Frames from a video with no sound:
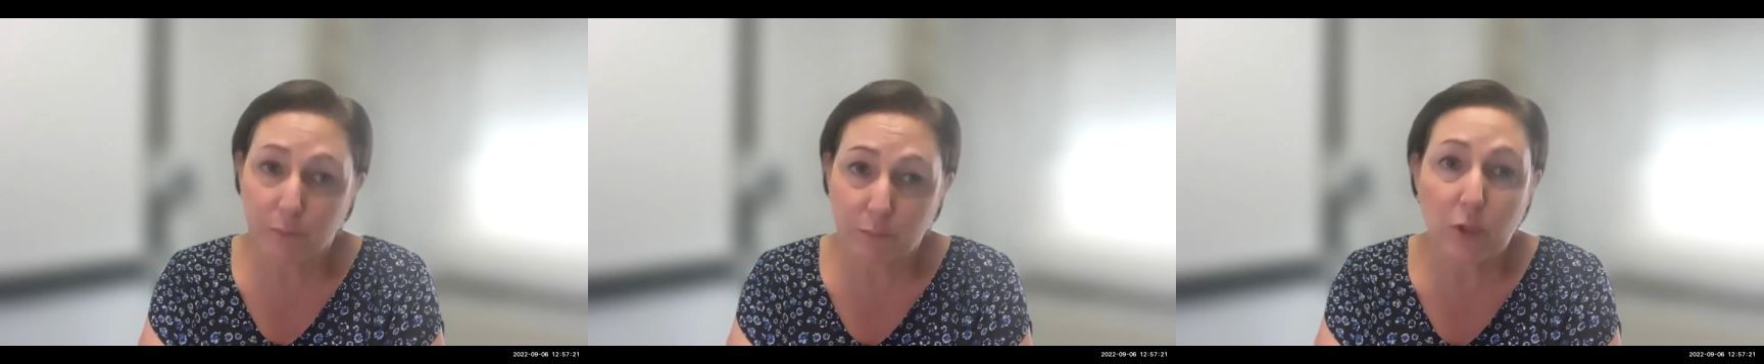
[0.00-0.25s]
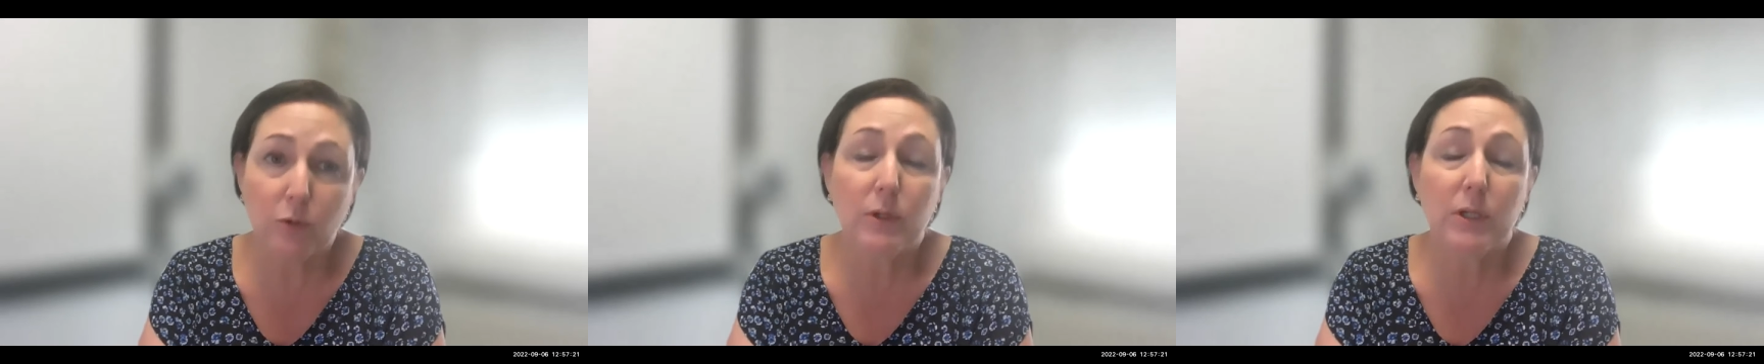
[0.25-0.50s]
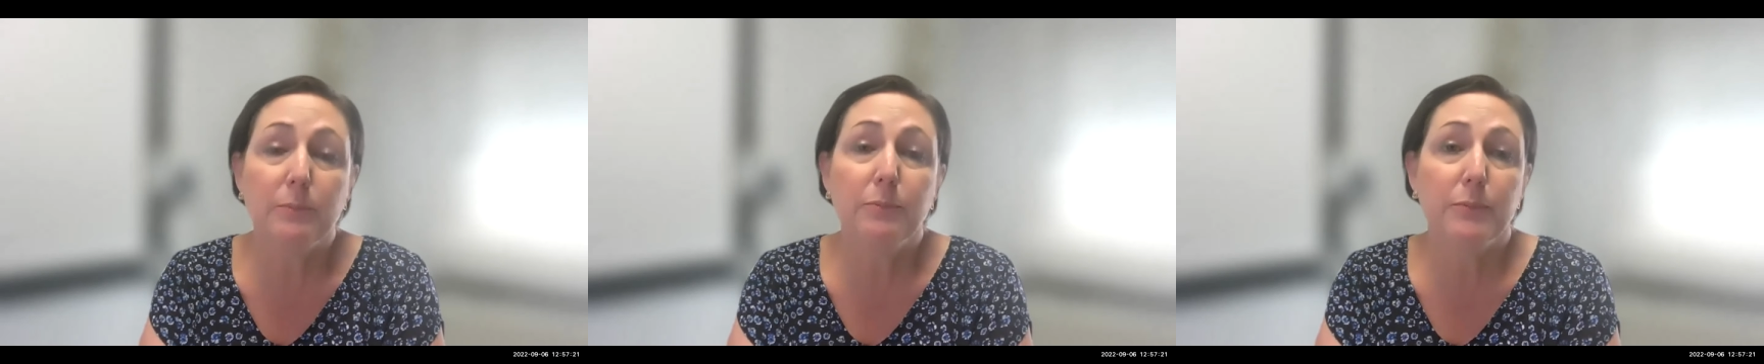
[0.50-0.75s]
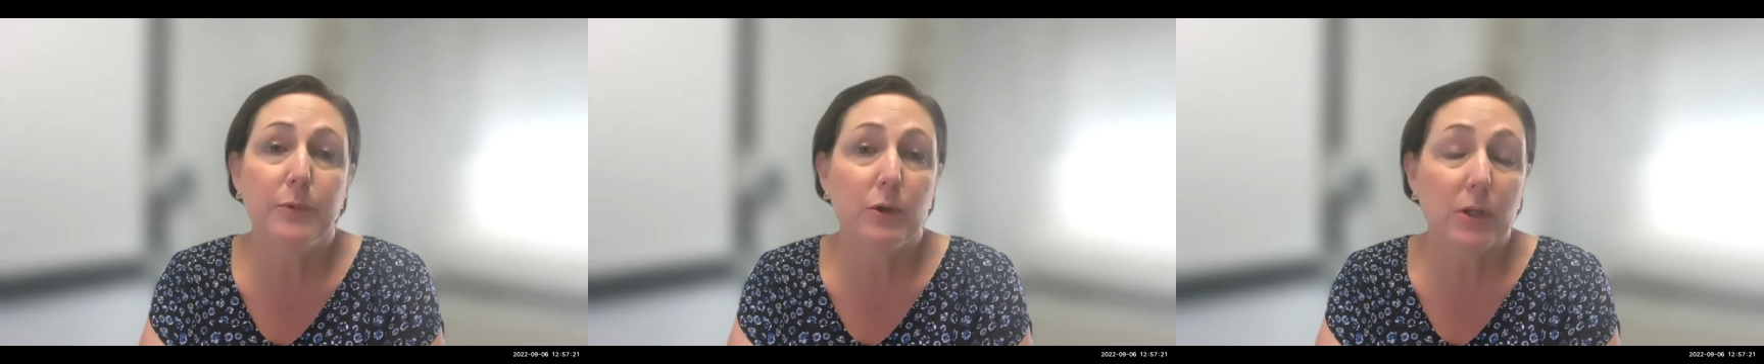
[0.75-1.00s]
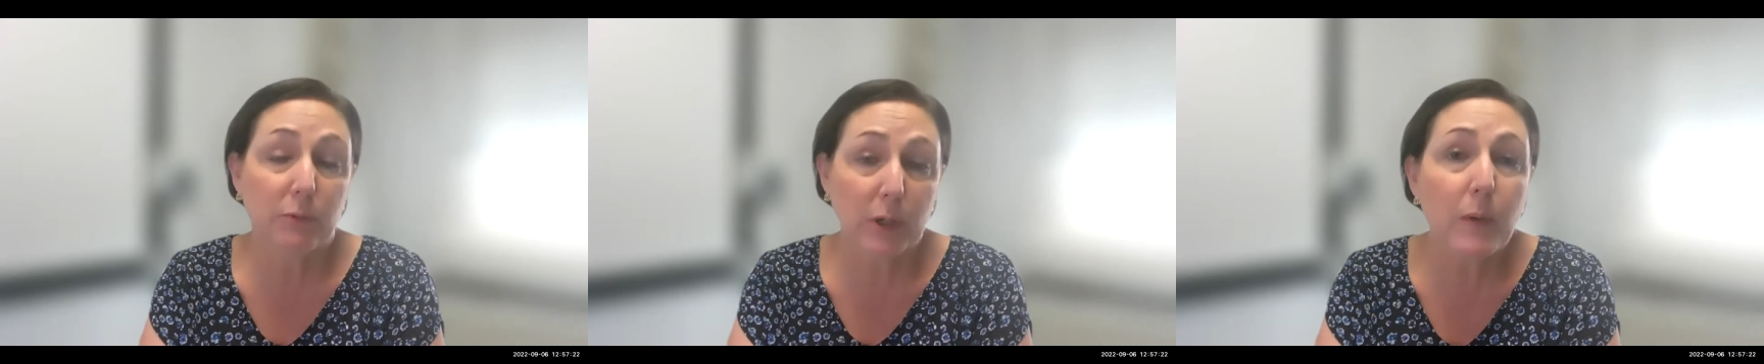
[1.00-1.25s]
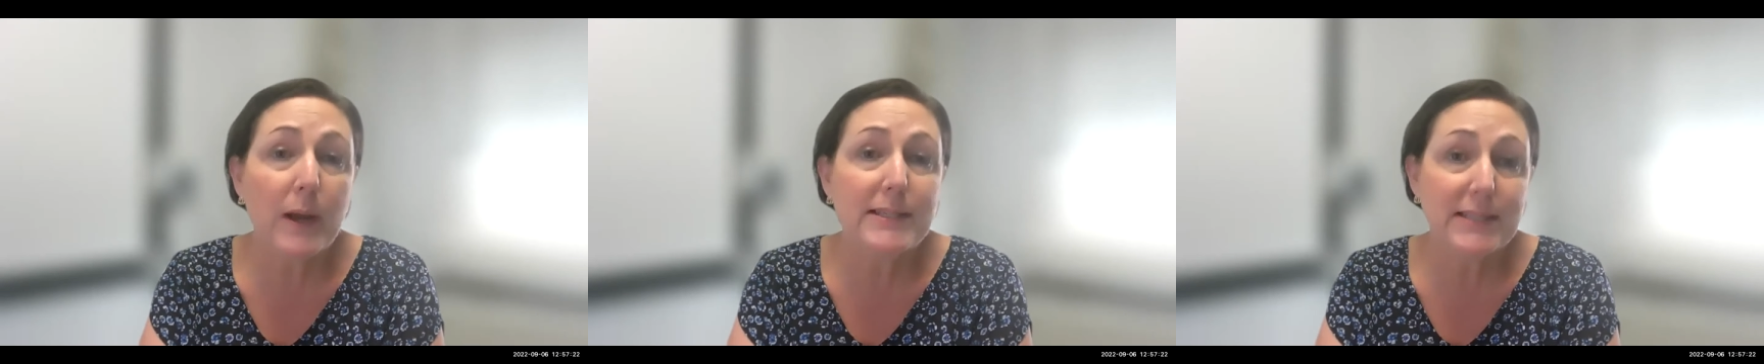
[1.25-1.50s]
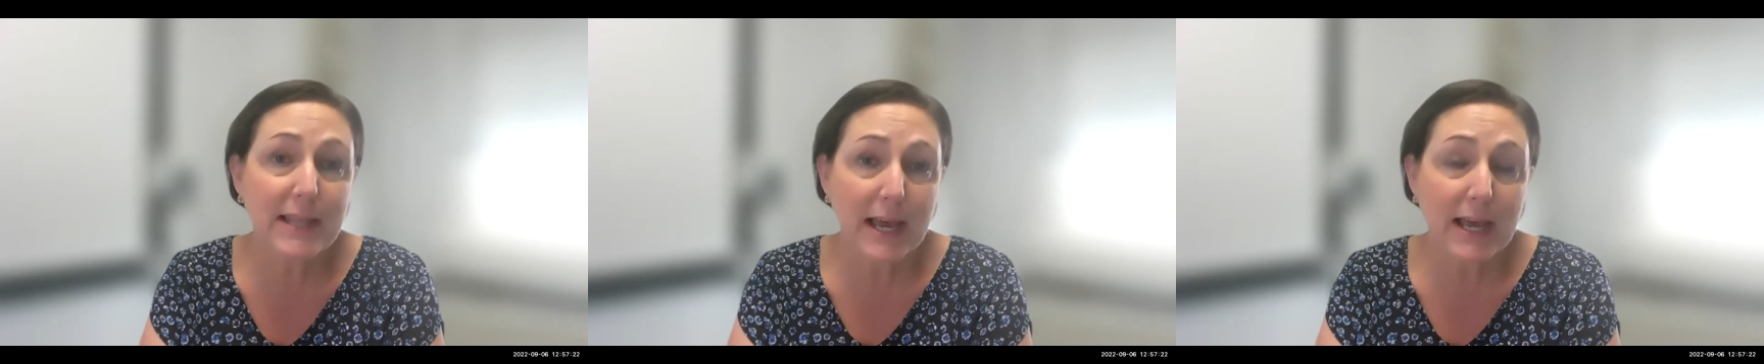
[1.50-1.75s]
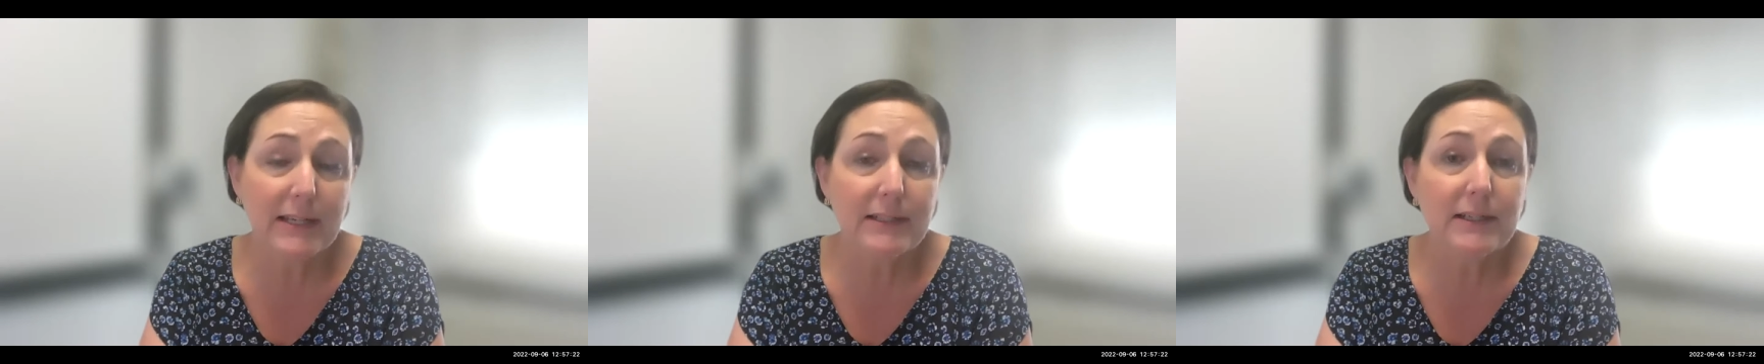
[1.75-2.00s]
you can request
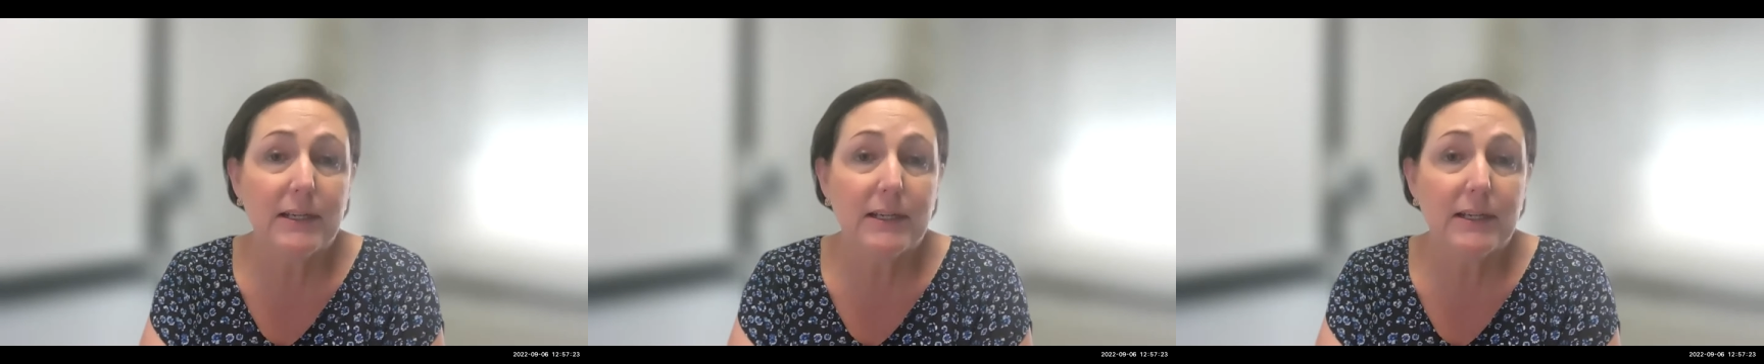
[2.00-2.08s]
that.